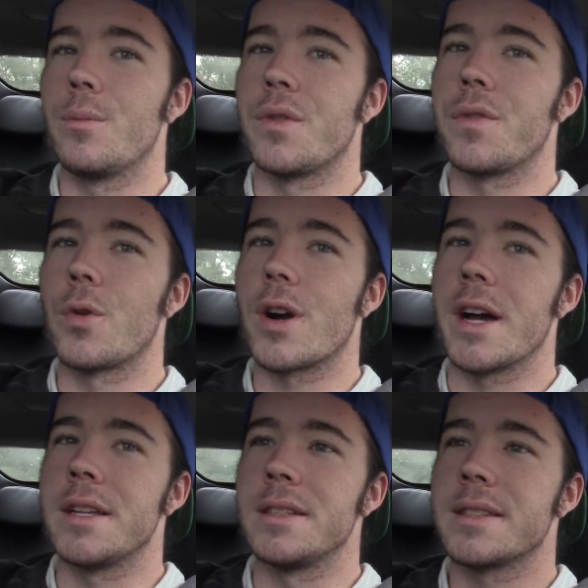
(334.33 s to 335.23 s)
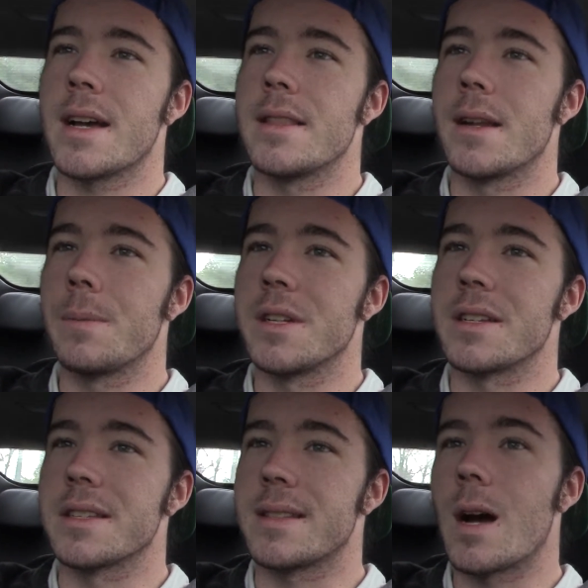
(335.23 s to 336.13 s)
before I decide that I'm going
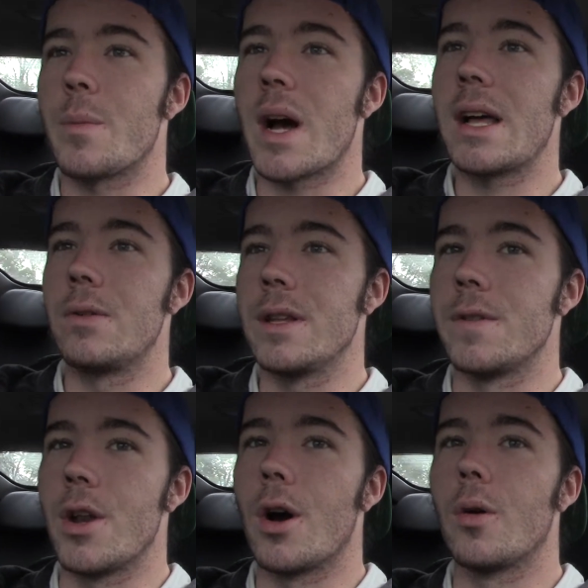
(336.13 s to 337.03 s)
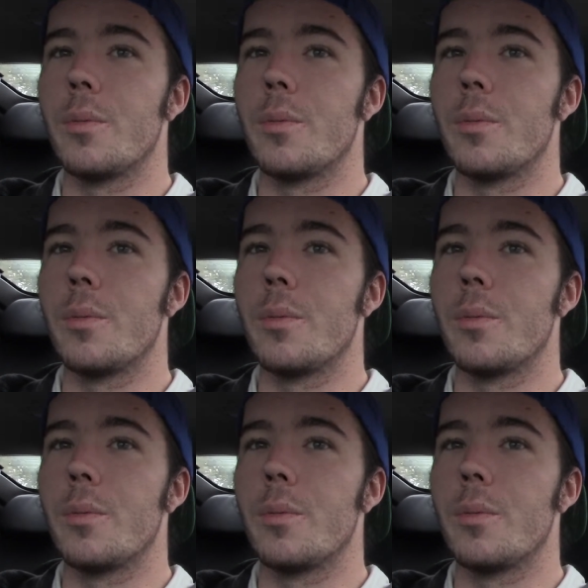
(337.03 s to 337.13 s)
to stop, I don't even know.